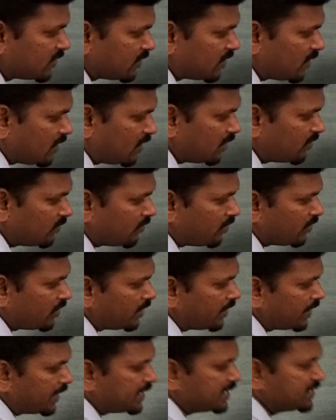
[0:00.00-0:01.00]

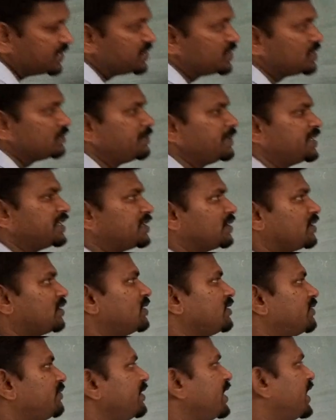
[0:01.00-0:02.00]
alpha into
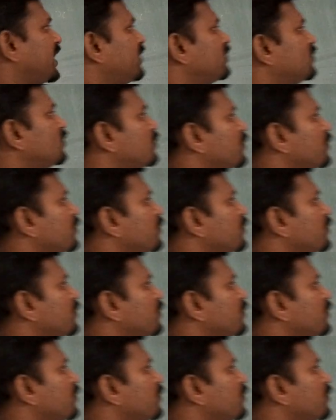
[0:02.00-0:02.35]
beta. We have to